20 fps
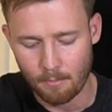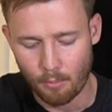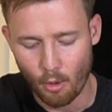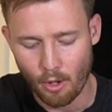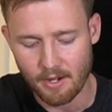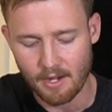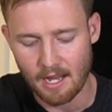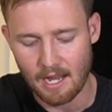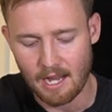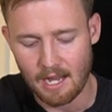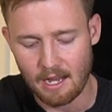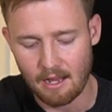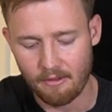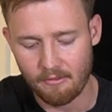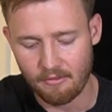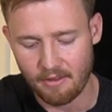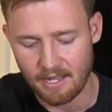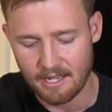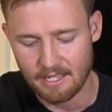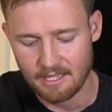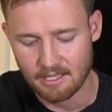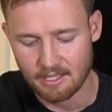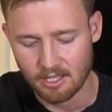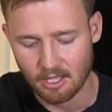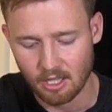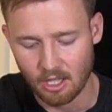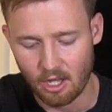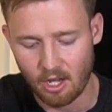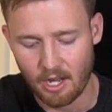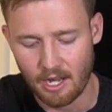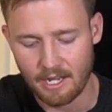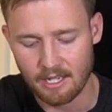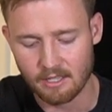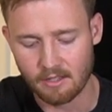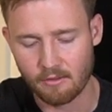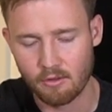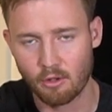1.5 is the Lions.